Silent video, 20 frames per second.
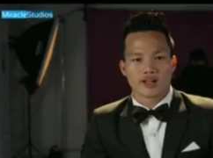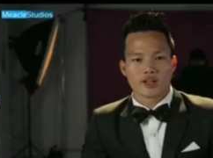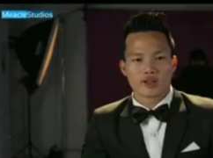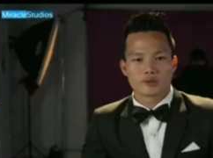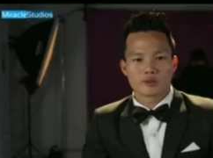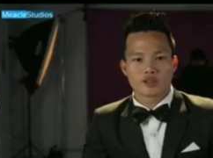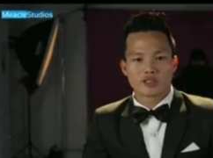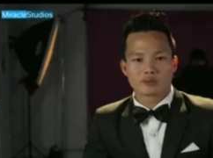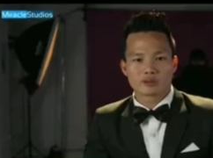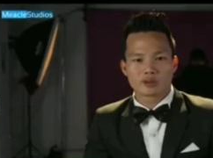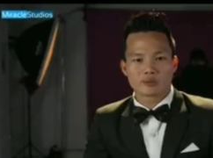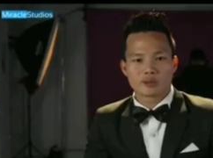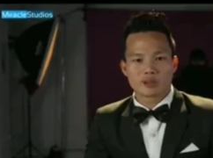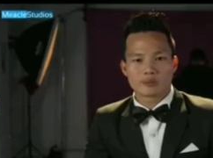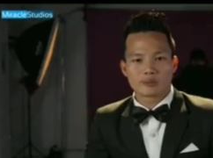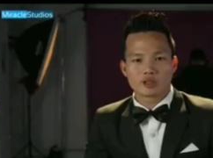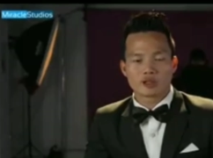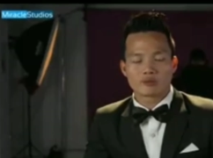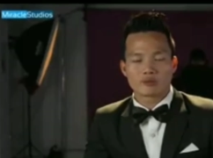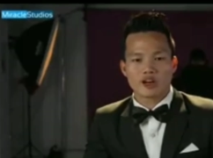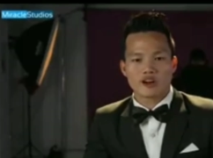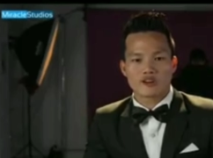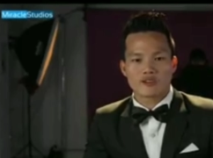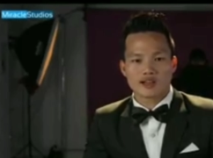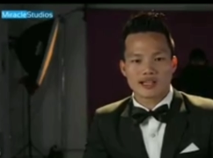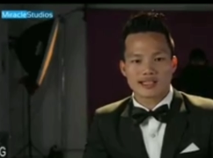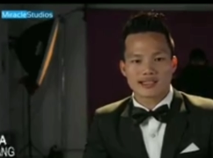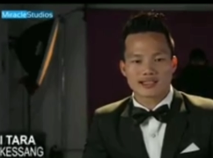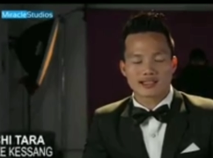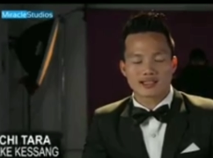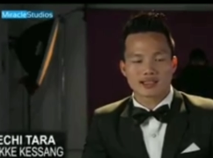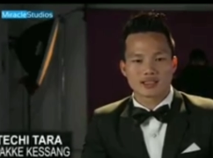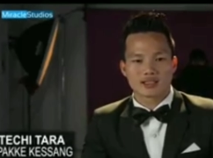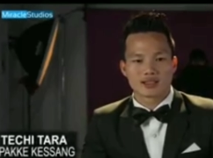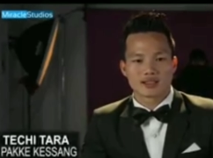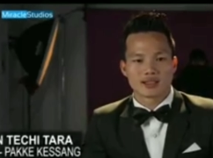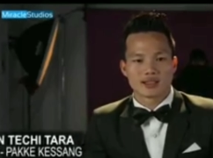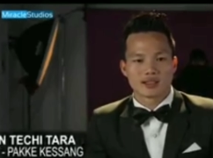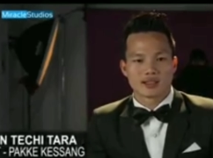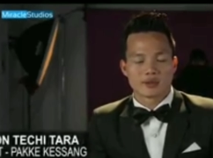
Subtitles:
Hello beautiful people of Arunachal.